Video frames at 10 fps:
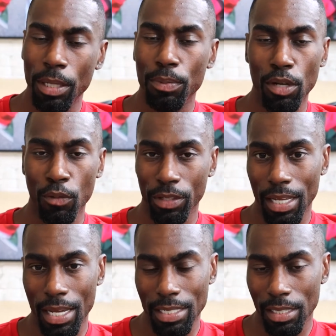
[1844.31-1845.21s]
people don't
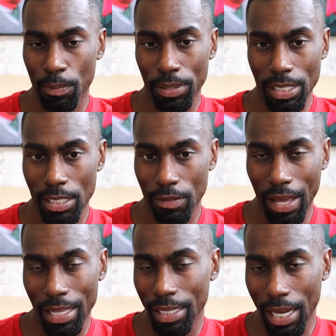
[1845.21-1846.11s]
realize that the police have,
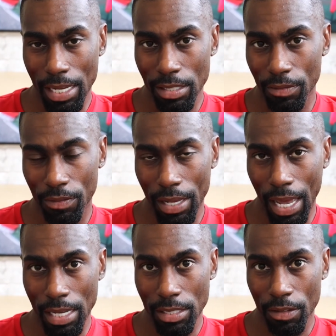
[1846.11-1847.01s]
I think as
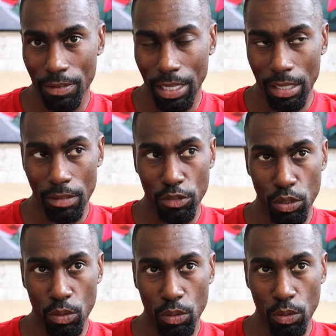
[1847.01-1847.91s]
of the end of
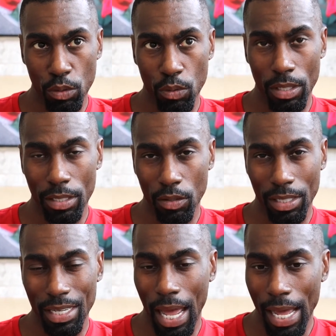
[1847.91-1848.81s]
June, there are only
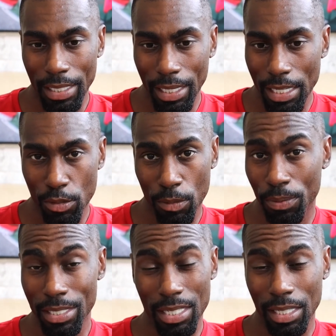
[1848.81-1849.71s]
9 days where the police
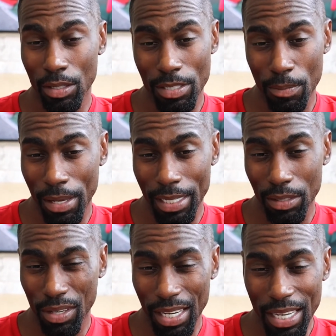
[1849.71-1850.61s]
didn't kill somebody,
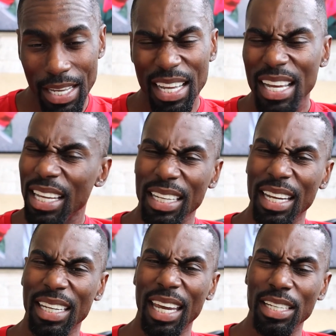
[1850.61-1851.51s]
right? Like,
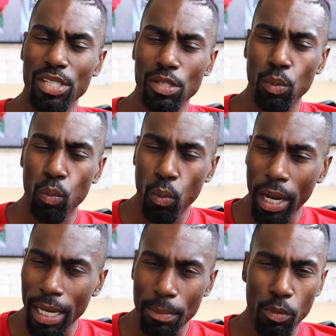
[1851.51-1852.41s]
it's just
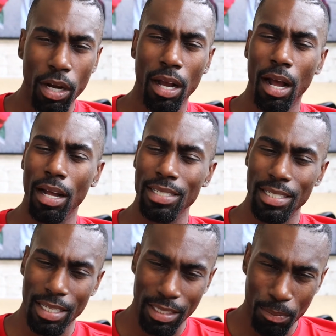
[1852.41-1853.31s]
way more
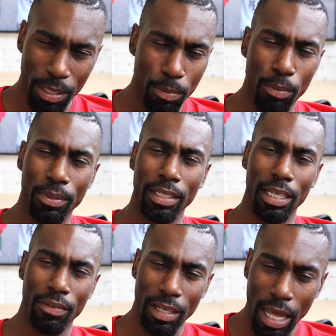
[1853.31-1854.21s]
constant than people
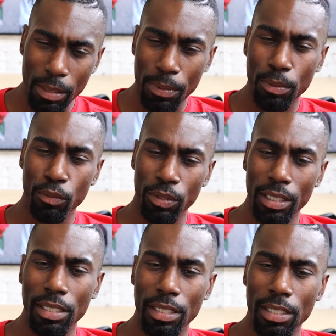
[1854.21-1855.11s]
believe. A lot of people
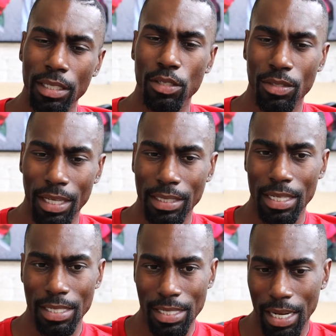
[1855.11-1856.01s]
really do think that it's
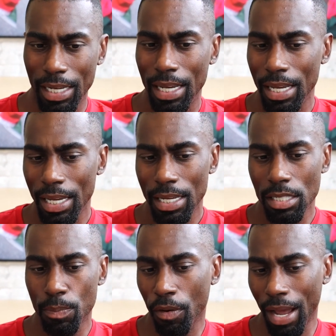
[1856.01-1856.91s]
like
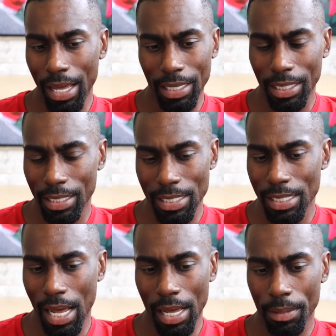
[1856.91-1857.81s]
sporadic, and it's not.